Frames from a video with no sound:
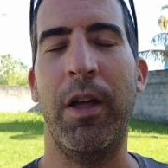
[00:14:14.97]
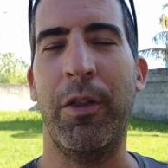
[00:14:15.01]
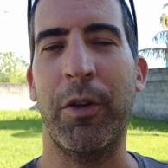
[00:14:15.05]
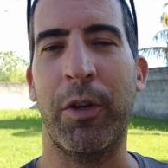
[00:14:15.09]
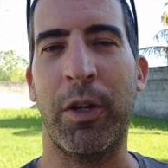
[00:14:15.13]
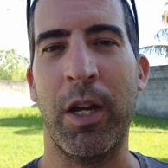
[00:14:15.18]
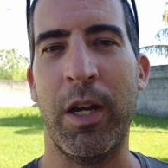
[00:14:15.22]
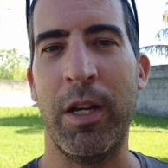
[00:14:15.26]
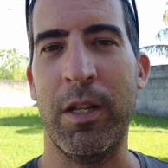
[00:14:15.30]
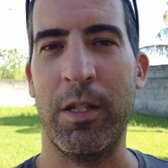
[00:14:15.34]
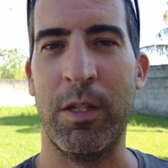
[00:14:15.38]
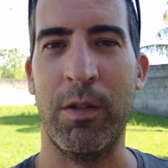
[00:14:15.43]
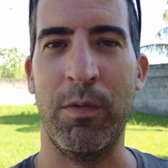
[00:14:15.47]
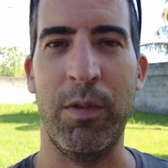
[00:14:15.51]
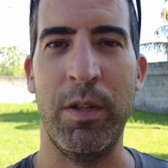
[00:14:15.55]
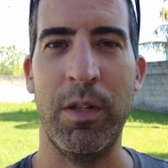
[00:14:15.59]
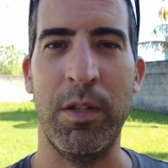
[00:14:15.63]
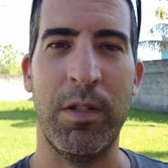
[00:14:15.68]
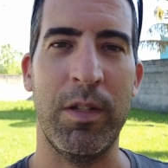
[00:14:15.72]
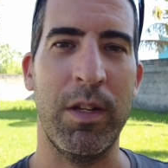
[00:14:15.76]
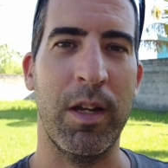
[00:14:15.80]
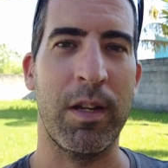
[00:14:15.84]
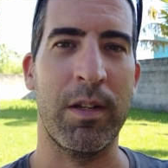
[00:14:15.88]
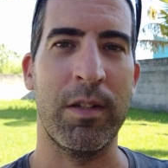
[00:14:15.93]
kinds of
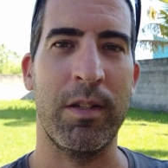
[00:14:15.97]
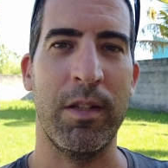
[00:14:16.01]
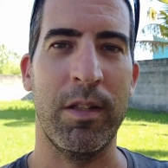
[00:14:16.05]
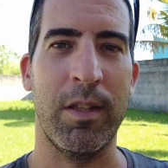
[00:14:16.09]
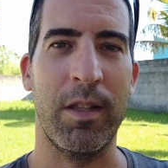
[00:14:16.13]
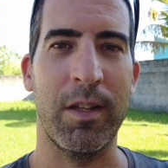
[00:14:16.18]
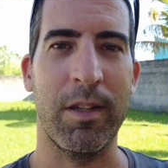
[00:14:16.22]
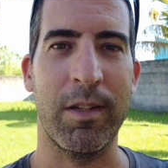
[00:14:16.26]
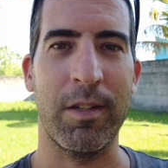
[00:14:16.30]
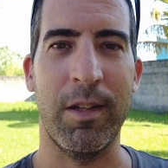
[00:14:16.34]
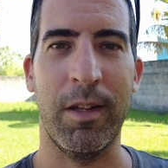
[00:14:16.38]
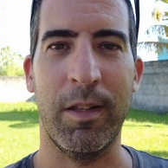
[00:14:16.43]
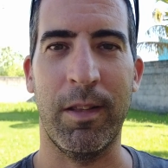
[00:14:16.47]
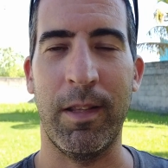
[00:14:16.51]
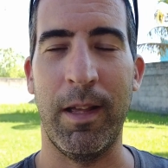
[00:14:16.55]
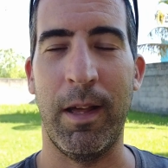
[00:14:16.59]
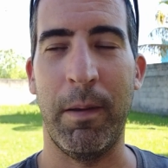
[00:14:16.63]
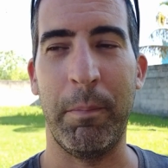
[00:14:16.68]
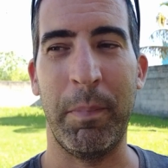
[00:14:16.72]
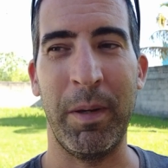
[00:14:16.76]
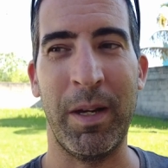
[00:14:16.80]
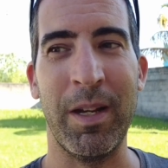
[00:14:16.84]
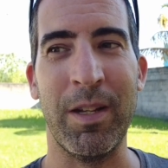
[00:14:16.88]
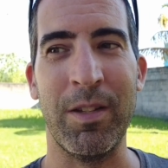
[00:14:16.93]
insects and things like
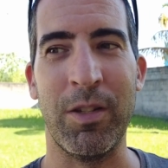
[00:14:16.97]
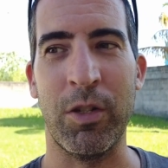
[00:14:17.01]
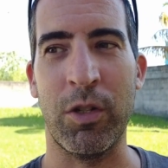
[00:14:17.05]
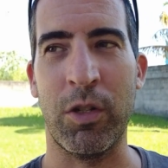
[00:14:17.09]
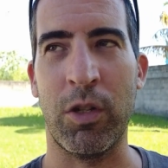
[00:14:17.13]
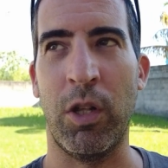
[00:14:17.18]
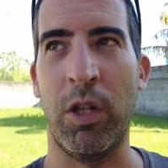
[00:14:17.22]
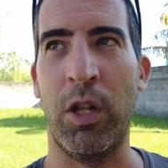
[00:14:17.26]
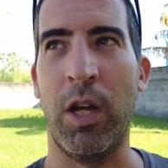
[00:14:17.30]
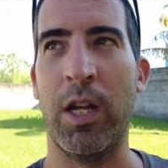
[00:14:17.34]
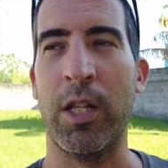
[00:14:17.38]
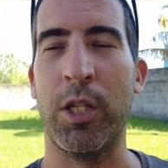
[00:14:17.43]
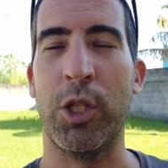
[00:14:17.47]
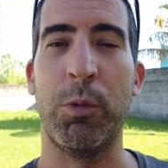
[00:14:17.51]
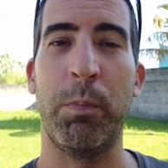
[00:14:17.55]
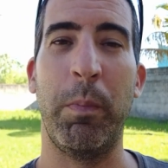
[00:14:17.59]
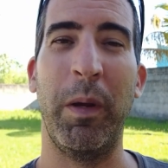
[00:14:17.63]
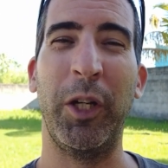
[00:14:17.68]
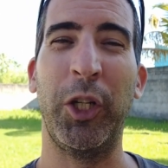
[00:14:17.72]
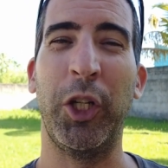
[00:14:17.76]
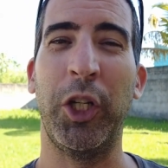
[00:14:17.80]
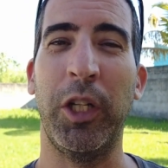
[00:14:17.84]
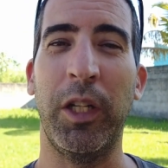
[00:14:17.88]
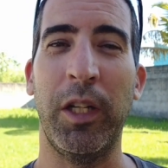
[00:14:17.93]
that, because there's a lot,
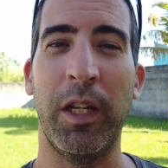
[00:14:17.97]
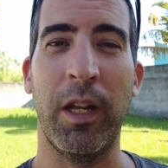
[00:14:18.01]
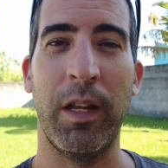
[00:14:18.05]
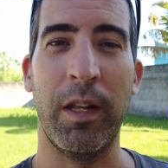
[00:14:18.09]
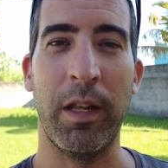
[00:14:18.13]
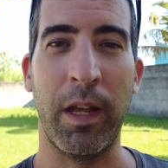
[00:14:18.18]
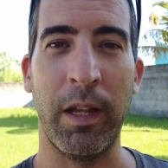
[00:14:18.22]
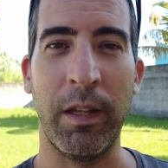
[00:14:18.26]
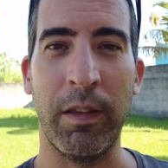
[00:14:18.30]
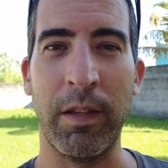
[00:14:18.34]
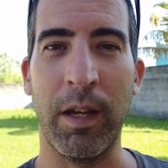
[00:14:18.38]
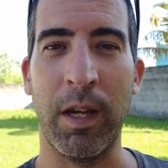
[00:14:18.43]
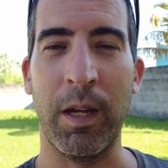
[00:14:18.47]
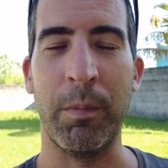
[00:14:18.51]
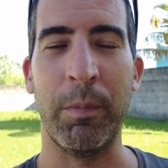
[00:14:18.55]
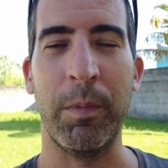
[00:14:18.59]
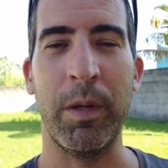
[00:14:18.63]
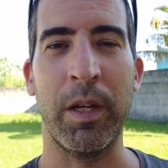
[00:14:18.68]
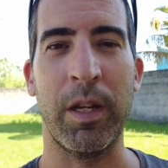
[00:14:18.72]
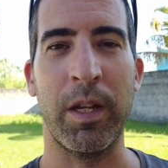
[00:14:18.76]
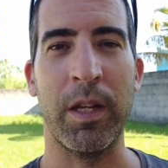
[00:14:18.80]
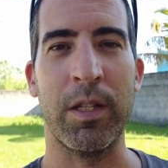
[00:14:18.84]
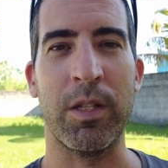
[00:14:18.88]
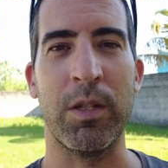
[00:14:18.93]
especially at nighttime.
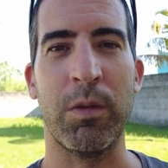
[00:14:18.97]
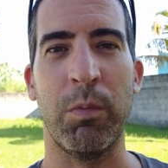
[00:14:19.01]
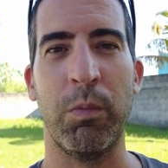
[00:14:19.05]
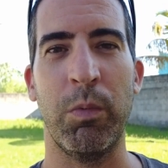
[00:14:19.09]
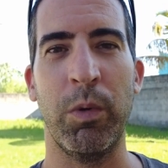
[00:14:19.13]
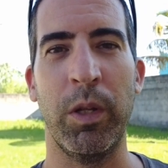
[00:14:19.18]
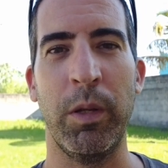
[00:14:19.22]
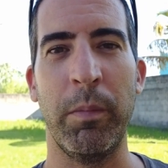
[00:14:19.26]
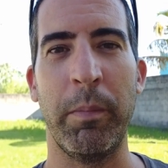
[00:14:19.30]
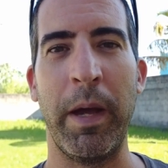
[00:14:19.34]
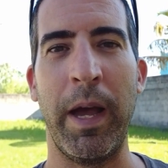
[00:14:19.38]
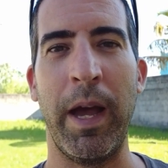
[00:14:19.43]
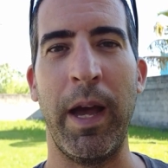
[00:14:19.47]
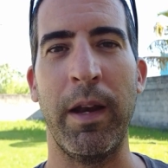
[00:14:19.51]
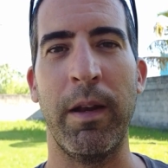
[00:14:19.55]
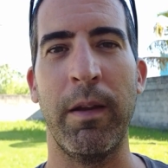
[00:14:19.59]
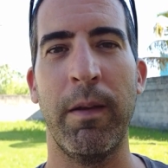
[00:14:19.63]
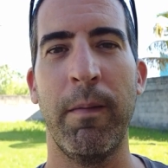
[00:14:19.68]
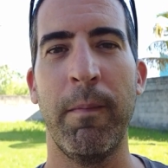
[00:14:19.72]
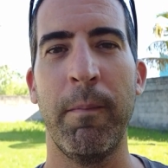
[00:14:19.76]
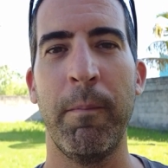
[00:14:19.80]
It gets really bad.